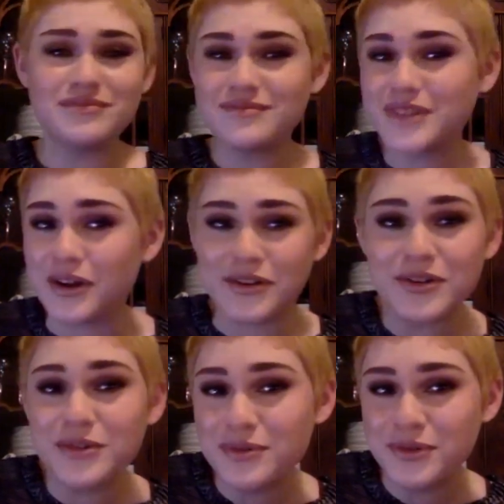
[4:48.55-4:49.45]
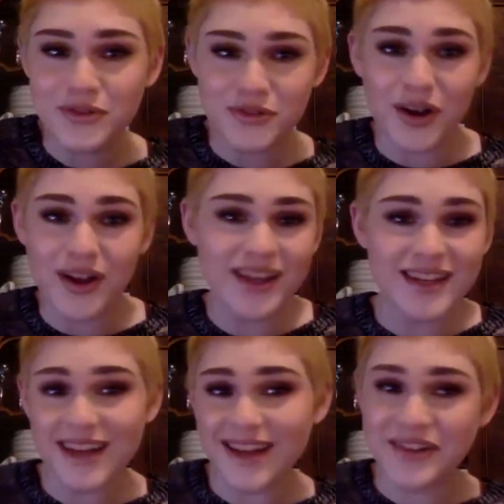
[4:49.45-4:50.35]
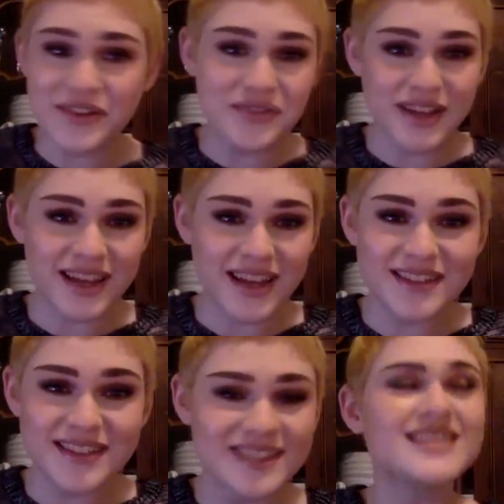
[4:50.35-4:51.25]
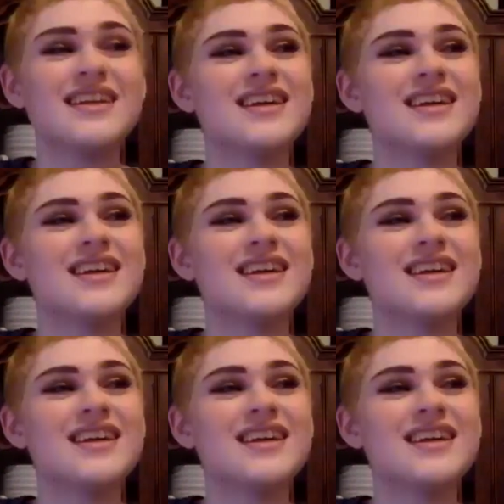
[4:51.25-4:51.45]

cartoon drawing, kind of, I guess.